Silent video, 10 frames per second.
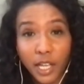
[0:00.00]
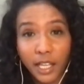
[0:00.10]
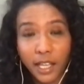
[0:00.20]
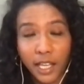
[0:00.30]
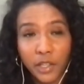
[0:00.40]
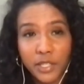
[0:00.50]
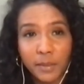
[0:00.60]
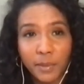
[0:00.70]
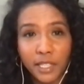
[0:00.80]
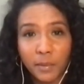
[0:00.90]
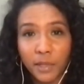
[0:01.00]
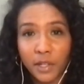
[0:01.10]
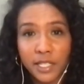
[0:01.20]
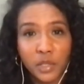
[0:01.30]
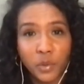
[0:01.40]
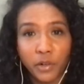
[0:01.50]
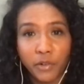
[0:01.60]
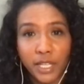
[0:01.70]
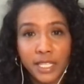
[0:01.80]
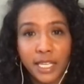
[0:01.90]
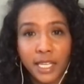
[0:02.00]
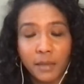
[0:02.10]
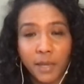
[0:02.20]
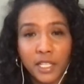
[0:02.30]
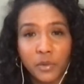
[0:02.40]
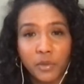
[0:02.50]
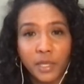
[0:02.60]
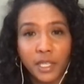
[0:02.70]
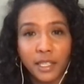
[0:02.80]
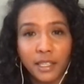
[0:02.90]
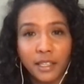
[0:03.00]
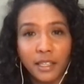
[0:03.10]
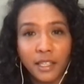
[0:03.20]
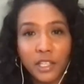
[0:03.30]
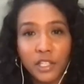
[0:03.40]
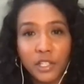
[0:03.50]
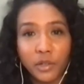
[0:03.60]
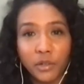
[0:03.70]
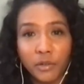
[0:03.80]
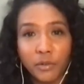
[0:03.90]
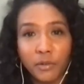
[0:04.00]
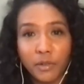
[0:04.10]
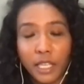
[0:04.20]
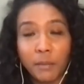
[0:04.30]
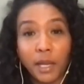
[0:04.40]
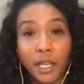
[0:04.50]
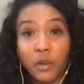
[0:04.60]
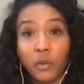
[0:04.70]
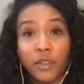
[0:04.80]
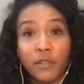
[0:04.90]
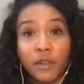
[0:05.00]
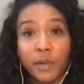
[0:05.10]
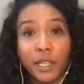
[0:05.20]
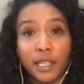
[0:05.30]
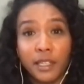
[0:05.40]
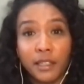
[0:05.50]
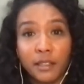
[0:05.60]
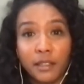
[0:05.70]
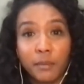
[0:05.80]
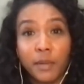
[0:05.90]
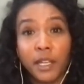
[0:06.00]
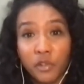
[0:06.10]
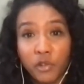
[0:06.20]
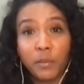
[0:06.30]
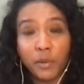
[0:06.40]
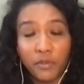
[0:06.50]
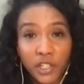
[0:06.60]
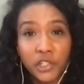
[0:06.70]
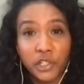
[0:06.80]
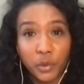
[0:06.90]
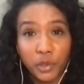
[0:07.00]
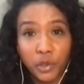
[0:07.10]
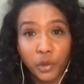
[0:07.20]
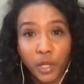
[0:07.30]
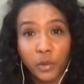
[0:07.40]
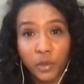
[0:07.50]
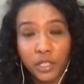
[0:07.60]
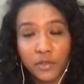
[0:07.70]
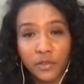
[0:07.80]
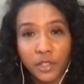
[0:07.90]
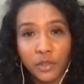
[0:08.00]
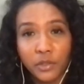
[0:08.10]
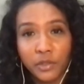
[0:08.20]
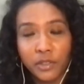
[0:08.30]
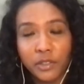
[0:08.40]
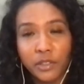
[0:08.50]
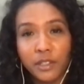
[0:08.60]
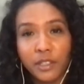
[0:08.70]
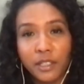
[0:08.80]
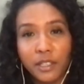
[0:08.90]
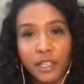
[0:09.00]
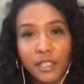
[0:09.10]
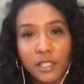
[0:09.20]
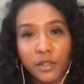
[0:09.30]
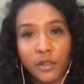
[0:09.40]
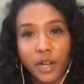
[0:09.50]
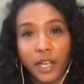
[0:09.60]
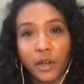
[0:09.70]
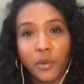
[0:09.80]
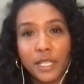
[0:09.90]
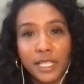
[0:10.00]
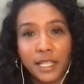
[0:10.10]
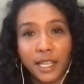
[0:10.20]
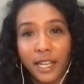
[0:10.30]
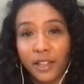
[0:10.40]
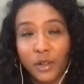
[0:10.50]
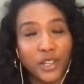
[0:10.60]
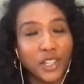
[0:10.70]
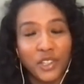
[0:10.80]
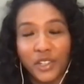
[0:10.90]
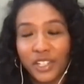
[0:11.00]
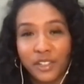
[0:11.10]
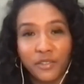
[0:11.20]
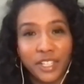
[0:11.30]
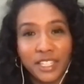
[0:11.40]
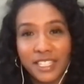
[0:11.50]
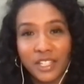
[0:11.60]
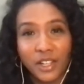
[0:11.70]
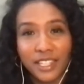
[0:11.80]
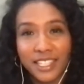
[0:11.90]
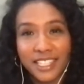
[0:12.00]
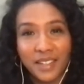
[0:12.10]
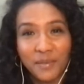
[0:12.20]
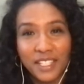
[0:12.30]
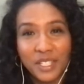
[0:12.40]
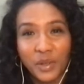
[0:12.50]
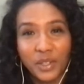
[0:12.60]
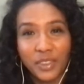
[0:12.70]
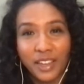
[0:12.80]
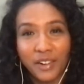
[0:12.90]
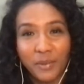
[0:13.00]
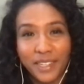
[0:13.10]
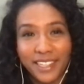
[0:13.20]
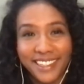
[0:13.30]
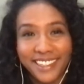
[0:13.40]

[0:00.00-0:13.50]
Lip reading: I use CBT because that's what resonated best with me. So it might not with everybody, but a trained professional will know what works for you. And so I always say that talking to your girlfriends is not the same as going to therapy.